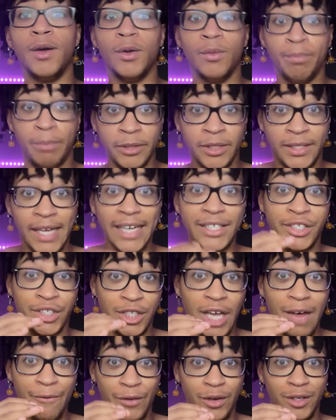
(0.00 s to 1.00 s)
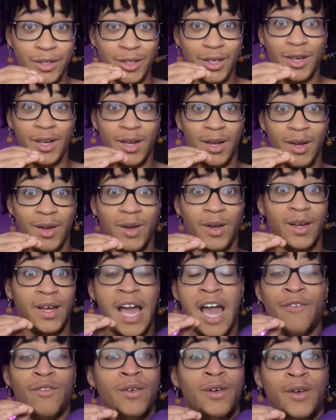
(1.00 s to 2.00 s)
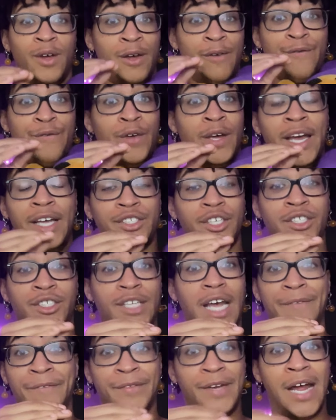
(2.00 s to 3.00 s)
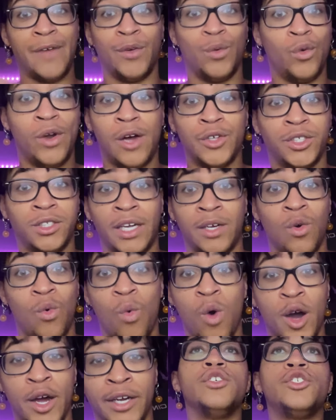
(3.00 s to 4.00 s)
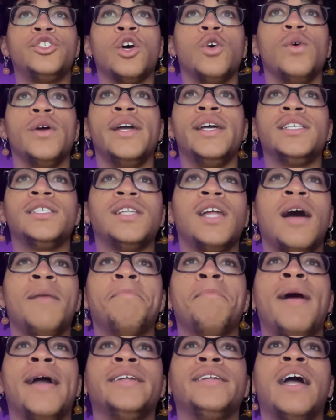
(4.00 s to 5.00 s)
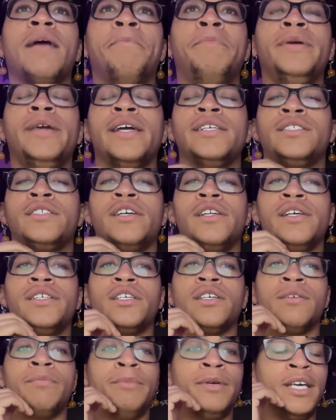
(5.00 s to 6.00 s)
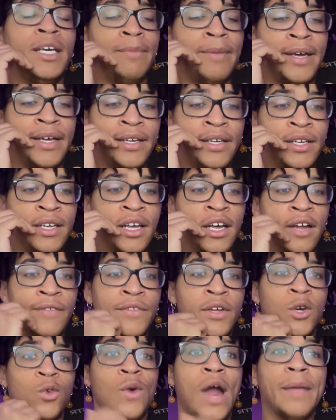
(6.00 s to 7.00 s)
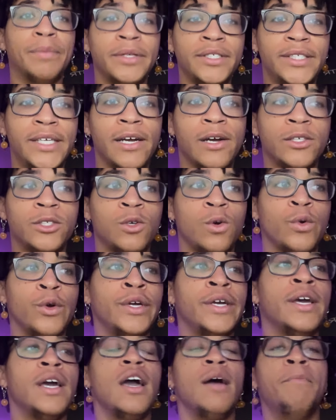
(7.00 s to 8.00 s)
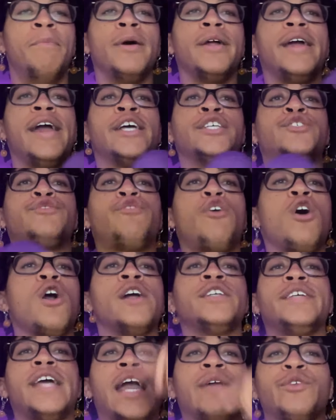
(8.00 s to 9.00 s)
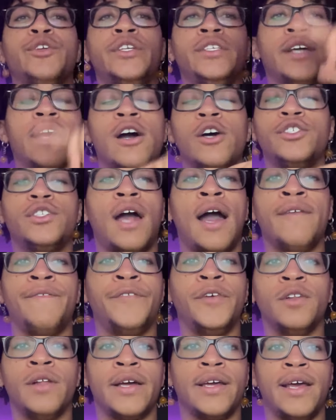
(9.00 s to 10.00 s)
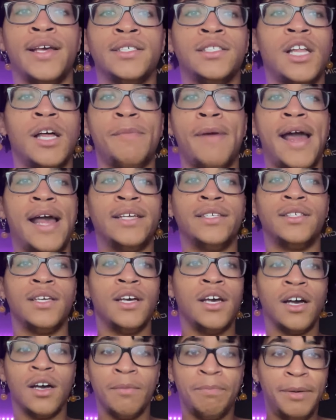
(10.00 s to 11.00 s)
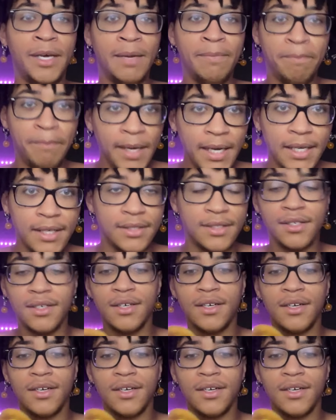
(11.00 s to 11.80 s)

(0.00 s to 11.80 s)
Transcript: But that seven, eh, if he's a seven, everyone else is like a one. So Islam might not be as good as Khabib in the grappling territory, but as far as everything else, I feel like Islam has Khabib beat.